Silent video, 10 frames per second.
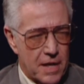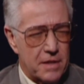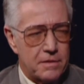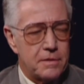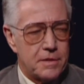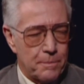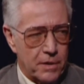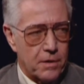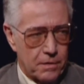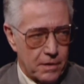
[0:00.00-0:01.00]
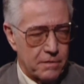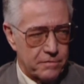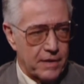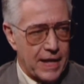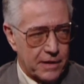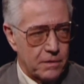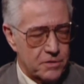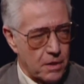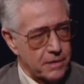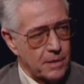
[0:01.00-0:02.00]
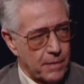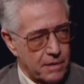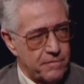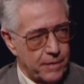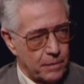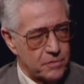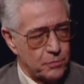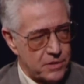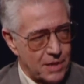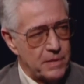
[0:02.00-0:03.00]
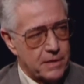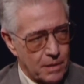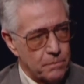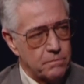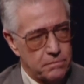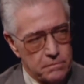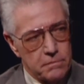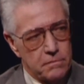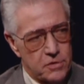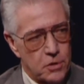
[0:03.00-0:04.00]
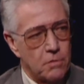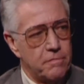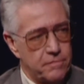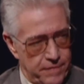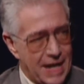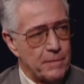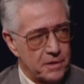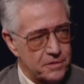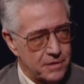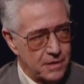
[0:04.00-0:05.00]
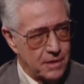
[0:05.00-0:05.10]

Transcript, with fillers: is not typical of actors talking about films which have become so famous.